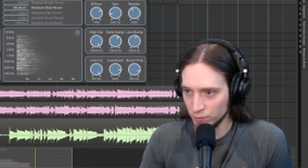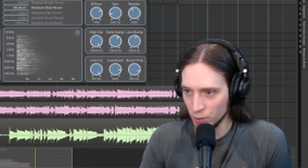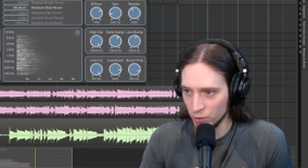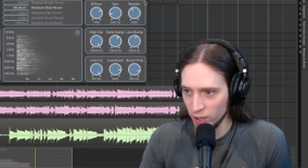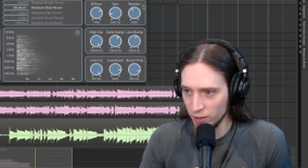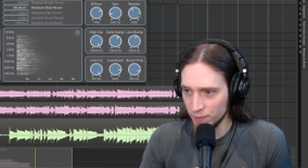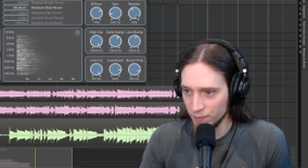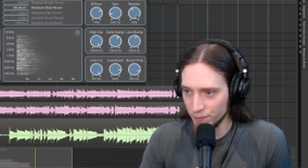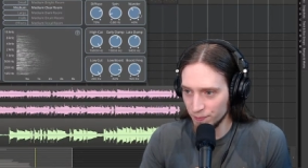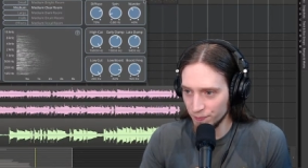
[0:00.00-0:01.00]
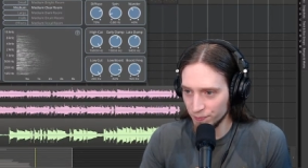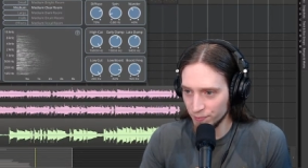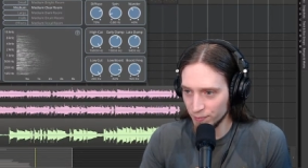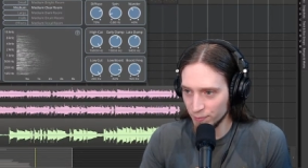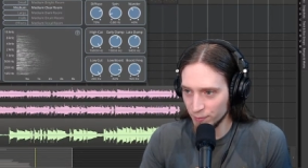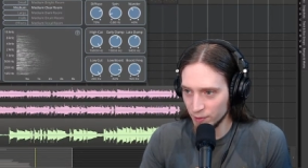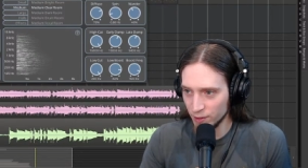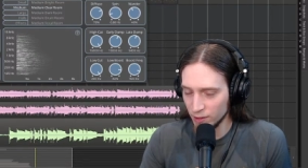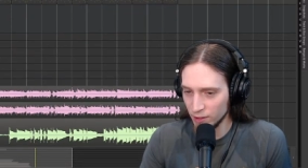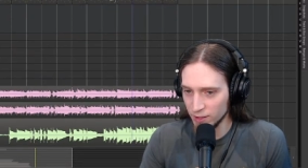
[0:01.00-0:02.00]
All right,
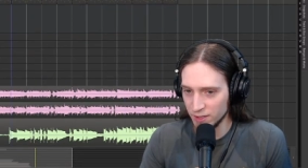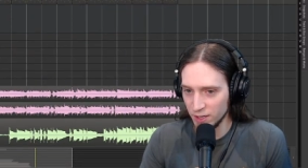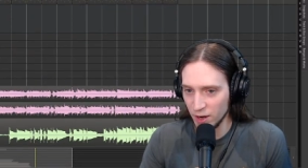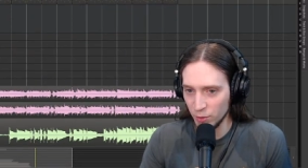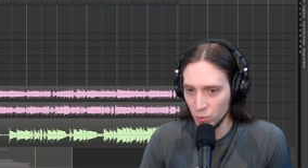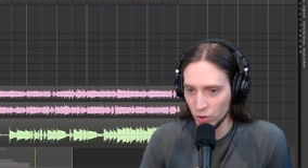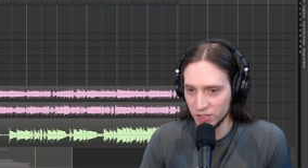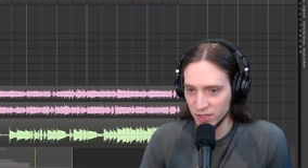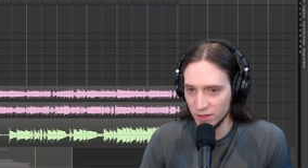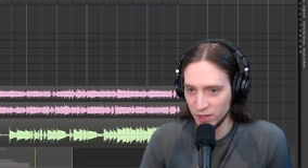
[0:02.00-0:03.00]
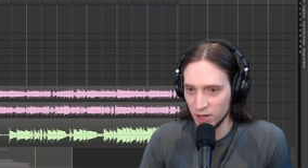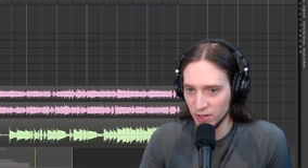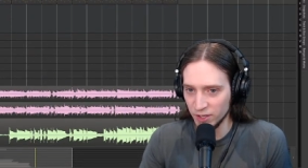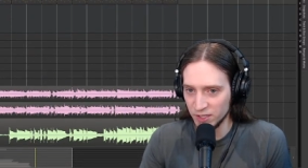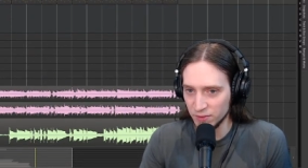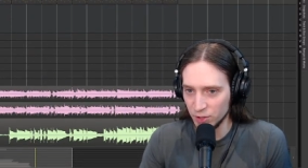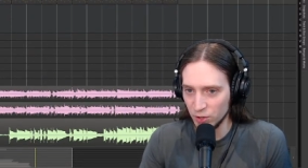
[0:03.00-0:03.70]
let's see how it works in the context of the